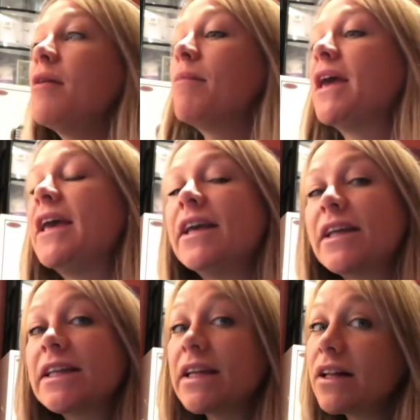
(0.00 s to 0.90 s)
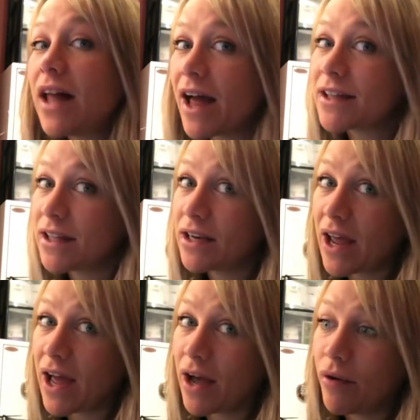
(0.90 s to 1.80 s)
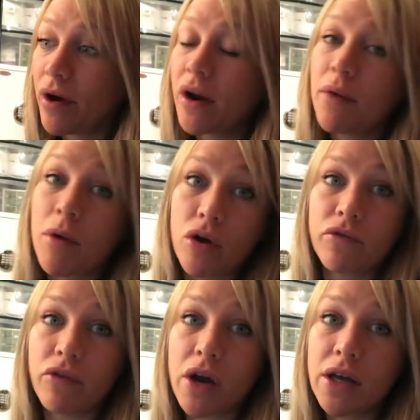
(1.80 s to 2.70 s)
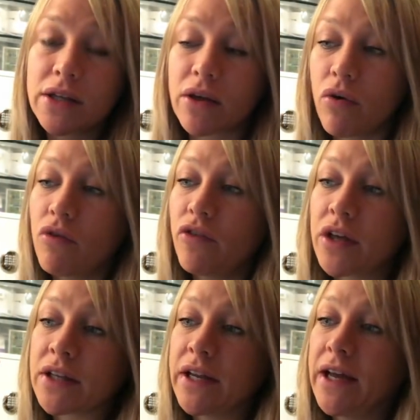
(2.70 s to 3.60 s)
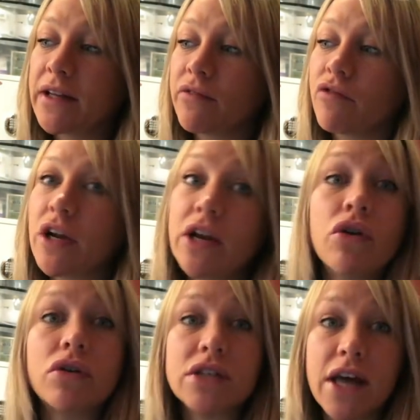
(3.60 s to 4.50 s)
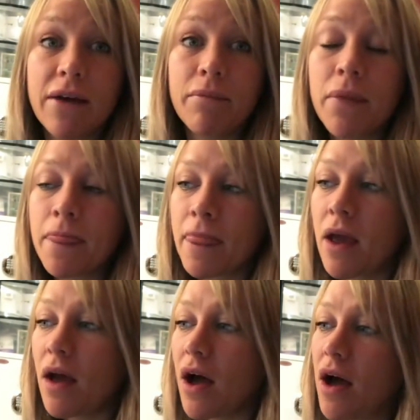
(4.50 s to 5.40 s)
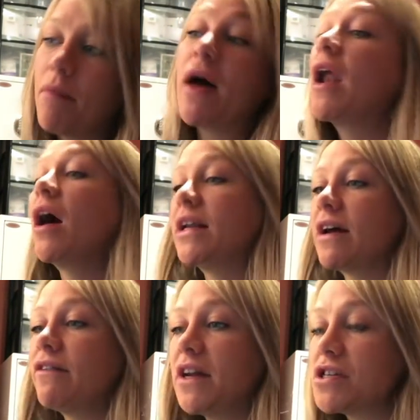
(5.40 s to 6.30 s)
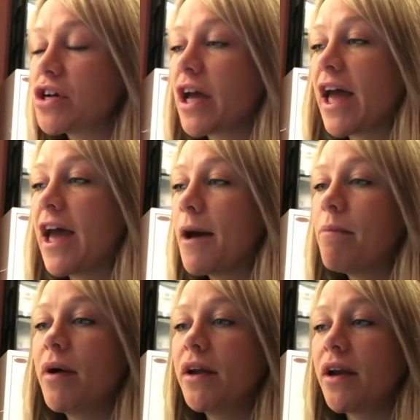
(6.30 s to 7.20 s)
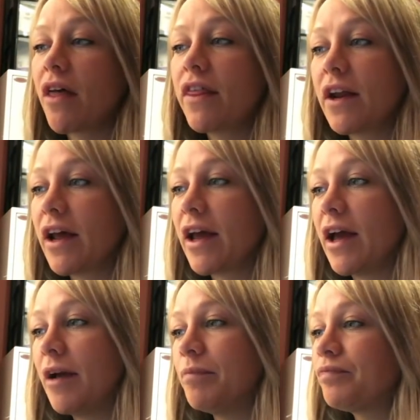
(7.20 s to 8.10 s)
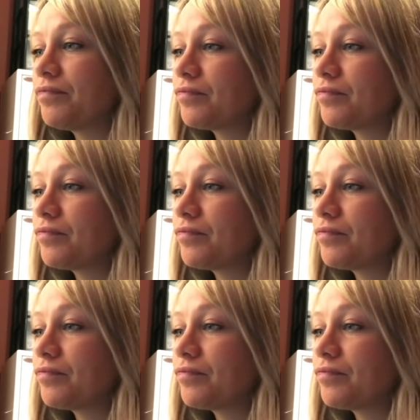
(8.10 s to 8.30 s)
But he still has it now, and I'm over it. So obviously, it's really knocked him. And I definitely took a hit, but nothing like him.